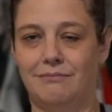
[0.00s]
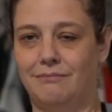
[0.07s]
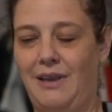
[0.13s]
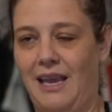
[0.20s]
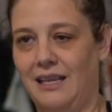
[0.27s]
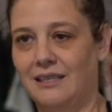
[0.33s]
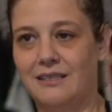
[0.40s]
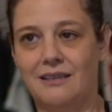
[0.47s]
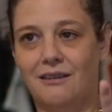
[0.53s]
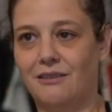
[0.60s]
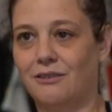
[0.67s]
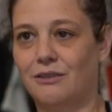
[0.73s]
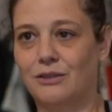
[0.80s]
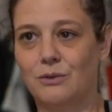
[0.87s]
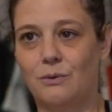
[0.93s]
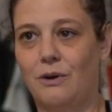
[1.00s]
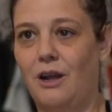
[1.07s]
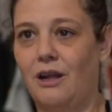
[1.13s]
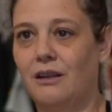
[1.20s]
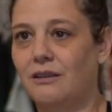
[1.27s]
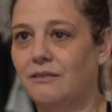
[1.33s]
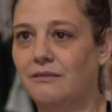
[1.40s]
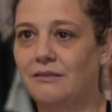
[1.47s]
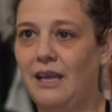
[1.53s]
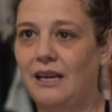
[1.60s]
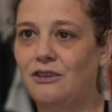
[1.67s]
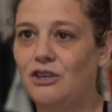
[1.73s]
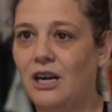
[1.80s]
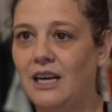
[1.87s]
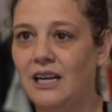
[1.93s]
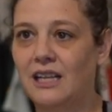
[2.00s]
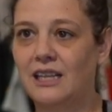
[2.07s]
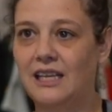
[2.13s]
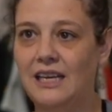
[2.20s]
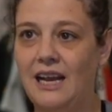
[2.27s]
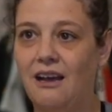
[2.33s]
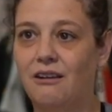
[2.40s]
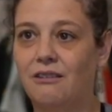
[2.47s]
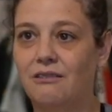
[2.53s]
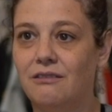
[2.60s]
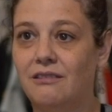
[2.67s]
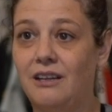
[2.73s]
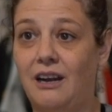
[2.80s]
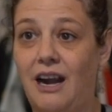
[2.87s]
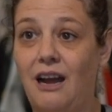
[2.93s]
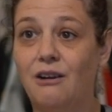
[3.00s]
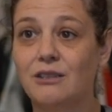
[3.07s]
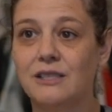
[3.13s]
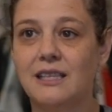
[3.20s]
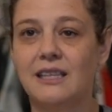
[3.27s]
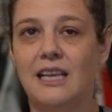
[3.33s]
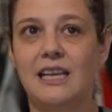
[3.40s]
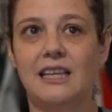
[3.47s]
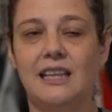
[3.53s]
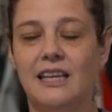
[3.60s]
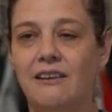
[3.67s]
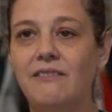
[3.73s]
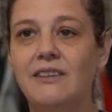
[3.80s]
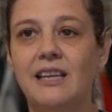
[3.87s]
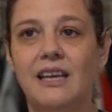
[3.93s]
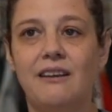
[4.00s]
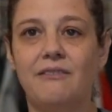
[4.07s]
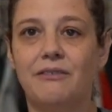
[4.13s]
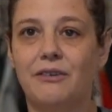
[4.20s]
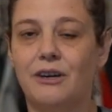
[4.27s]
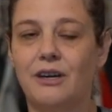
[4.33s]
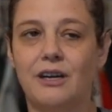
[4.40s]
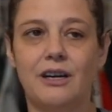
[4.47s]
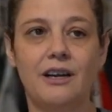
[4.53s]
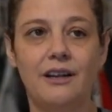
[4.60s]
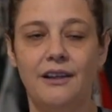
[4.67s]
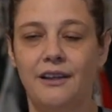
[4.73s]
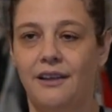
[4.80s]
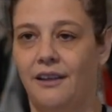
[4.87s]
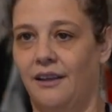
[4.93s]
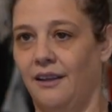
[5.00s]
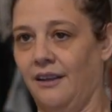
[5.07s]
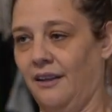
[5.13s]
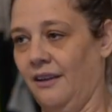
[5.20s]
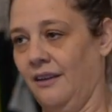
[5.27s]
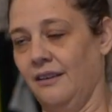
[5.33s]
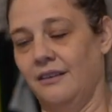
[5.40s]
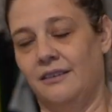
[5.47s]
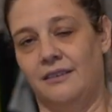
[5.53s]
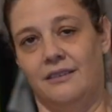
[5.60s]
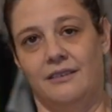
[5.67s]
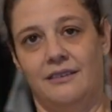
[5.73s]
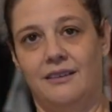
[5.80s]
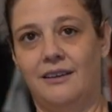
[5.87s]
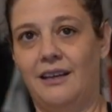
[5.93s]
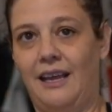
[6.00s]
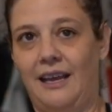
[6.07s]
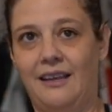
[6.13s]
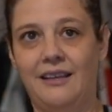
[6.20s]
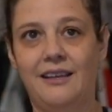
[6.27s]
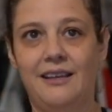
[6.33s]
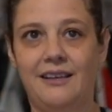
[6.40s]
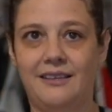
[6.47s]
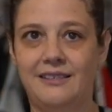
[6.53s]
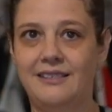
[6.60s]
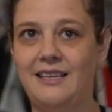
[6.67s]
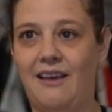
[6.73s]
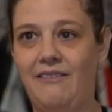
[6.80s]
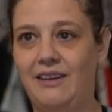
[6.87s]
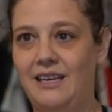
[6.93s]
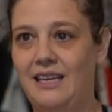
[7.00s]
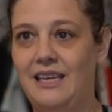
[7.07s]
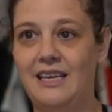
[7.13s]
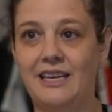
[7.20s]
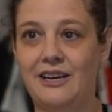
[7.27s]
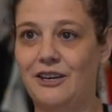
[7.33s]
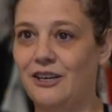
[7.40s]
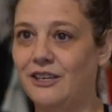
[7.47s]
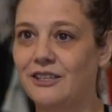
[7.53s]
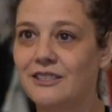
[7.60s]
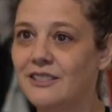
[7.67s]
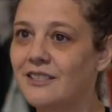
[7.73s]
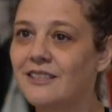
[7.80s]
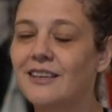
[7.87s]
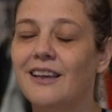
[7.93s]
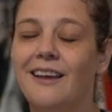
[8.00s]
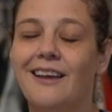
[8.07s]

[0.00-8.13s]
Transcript: aunts and uncles were all like trying to clean out their house that they lived in for like 70 years.